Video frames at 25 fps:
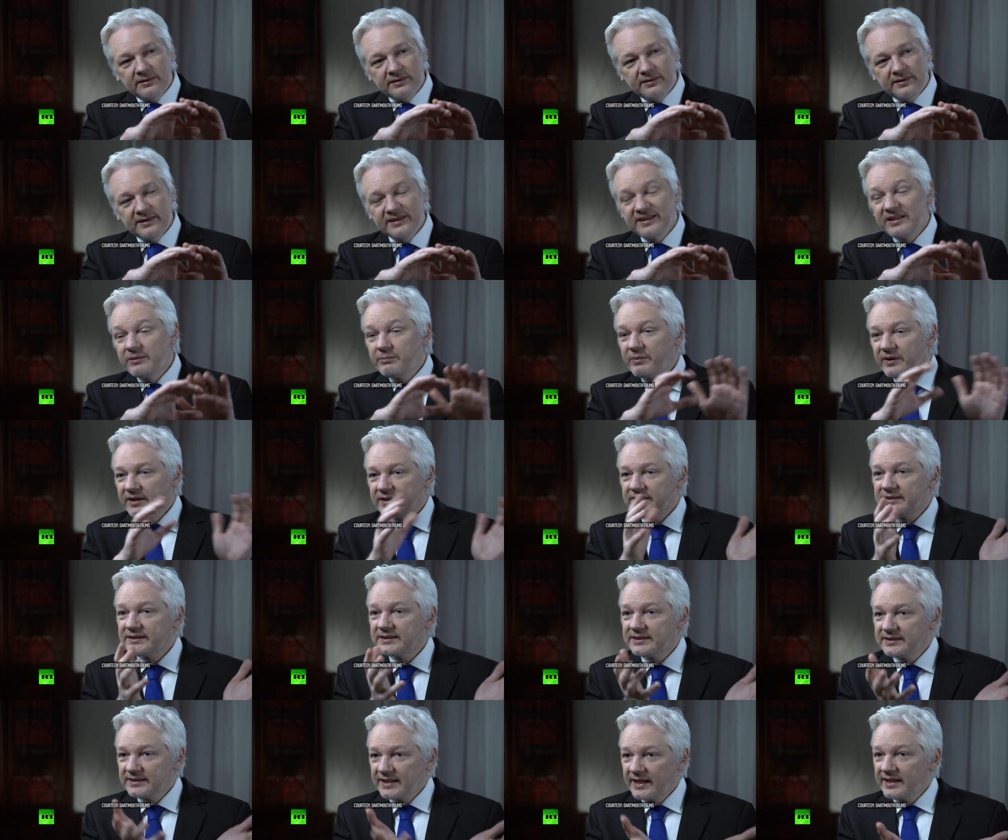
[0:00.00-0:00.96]
The Libyan
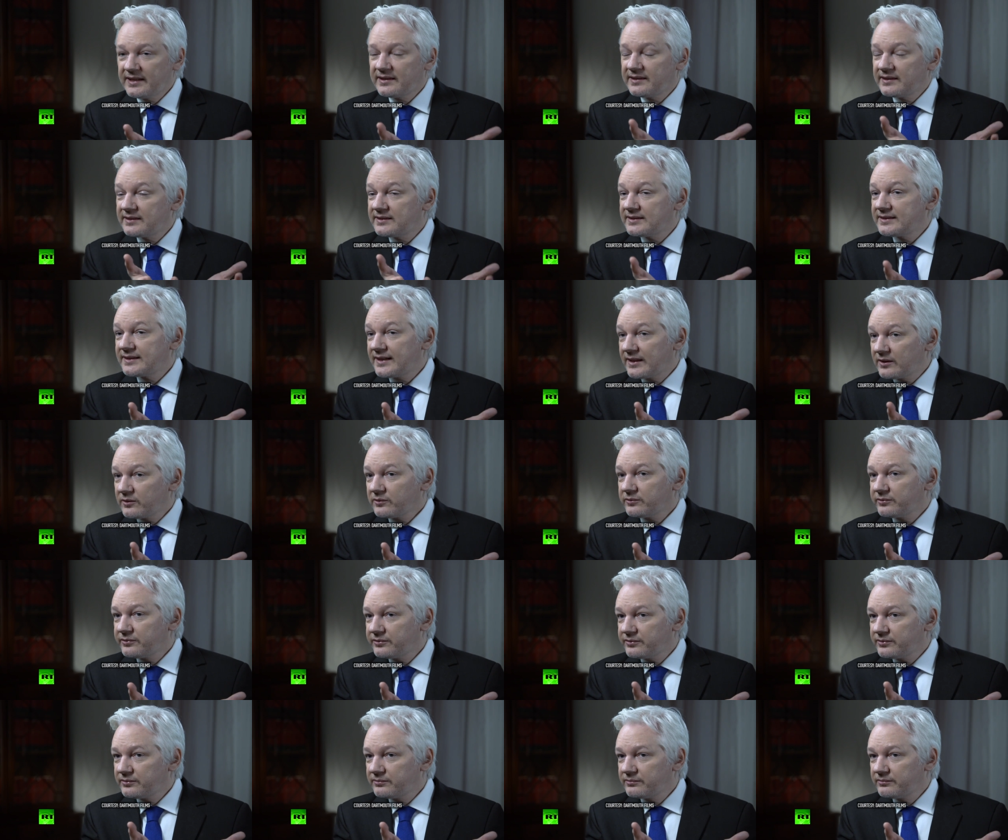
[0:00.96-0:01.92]
state
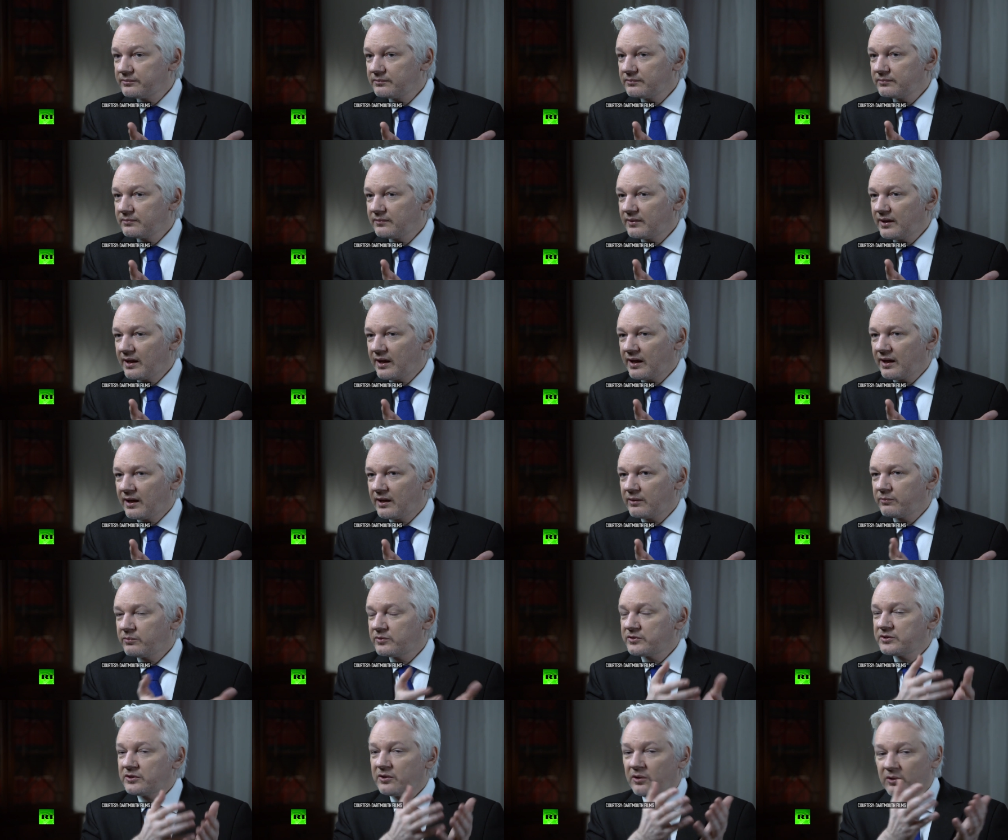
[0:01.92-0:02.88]
itself
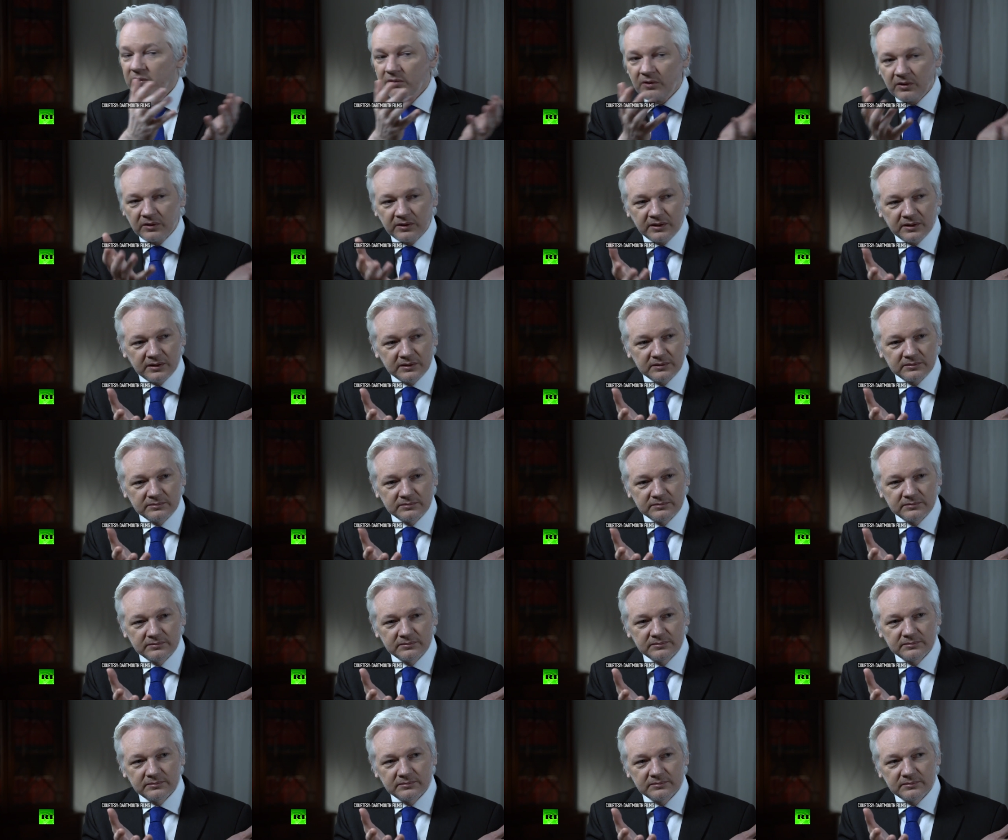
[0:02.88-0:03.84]
was no longer
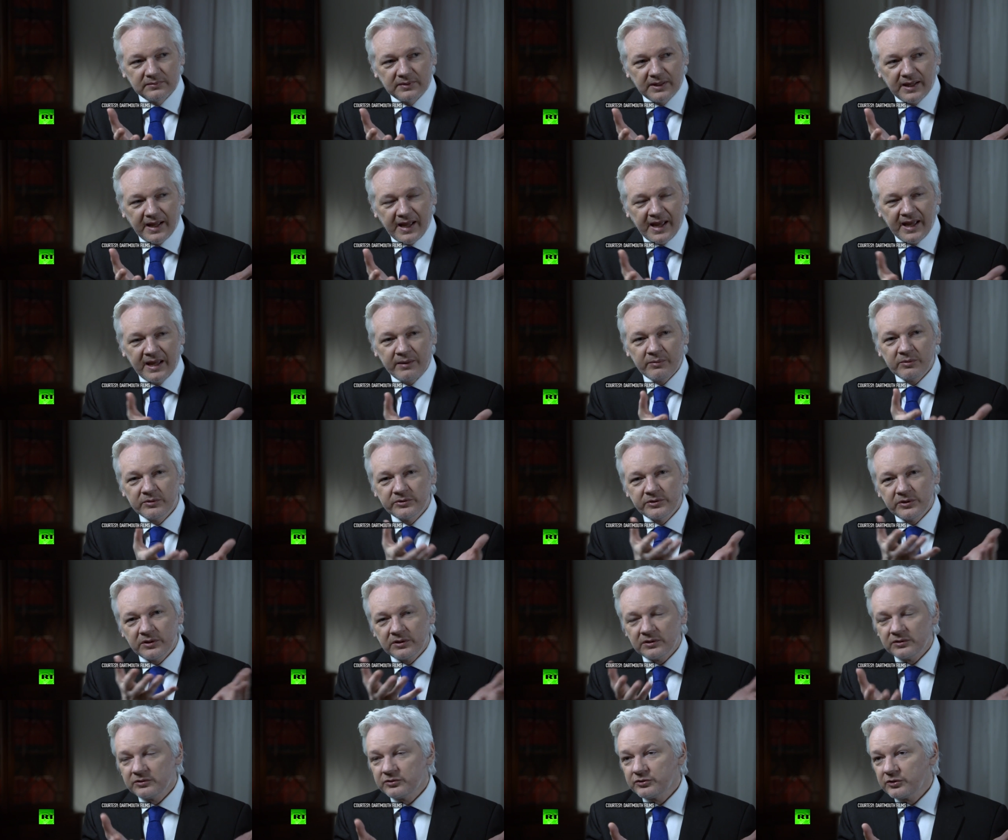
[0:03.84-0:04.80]
able to
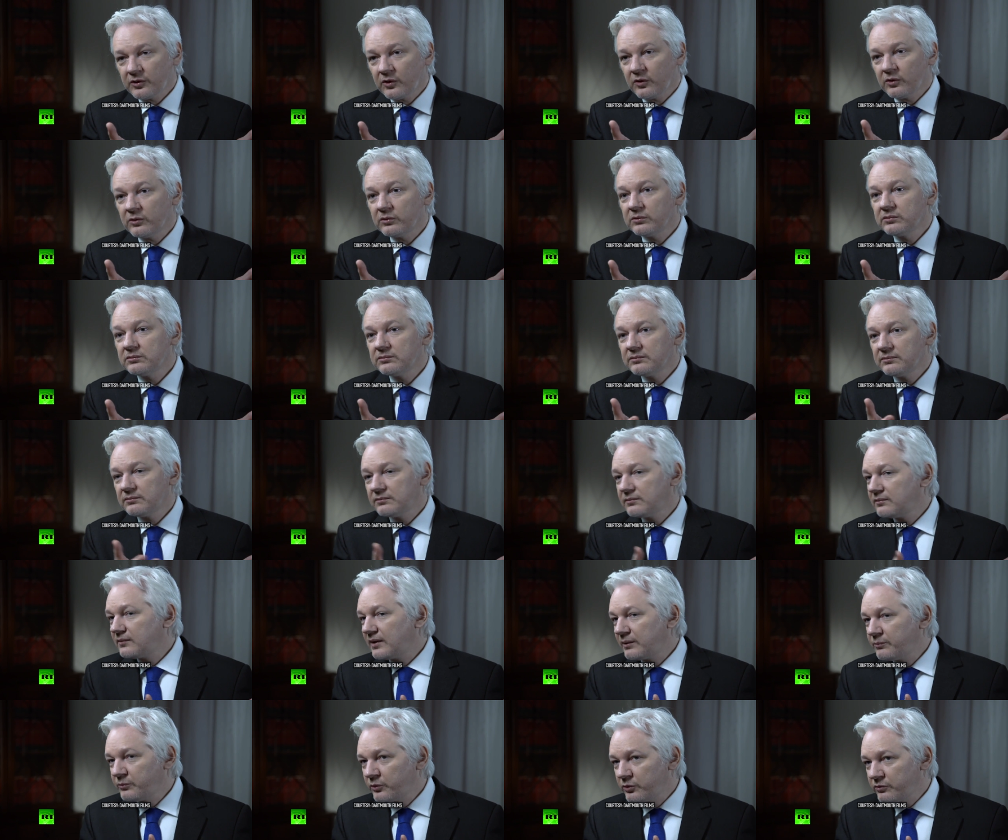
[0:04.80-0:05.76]
control
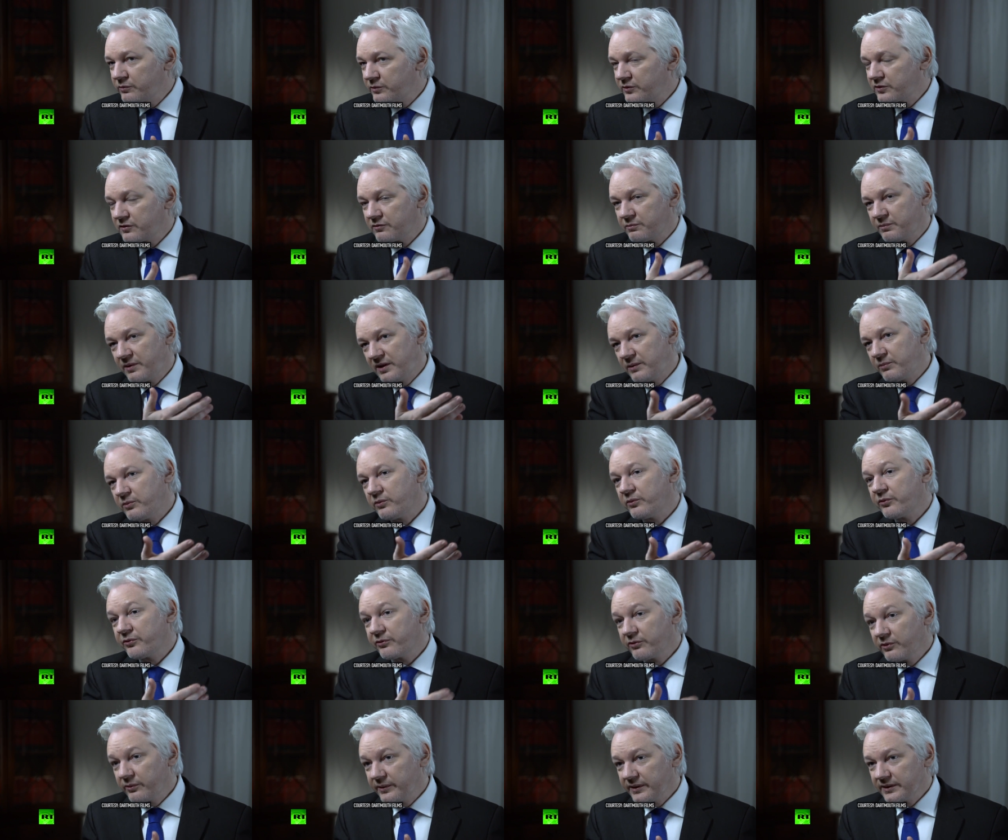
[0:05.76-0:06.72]
movement of people
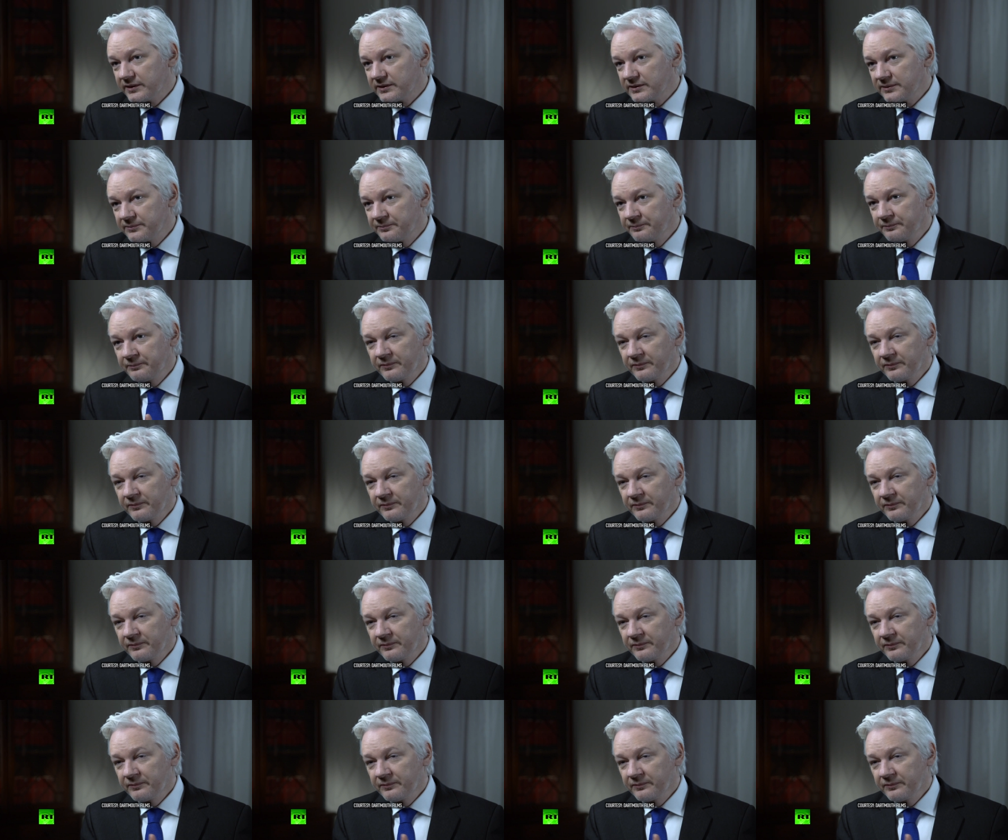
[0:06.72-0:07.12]
through it.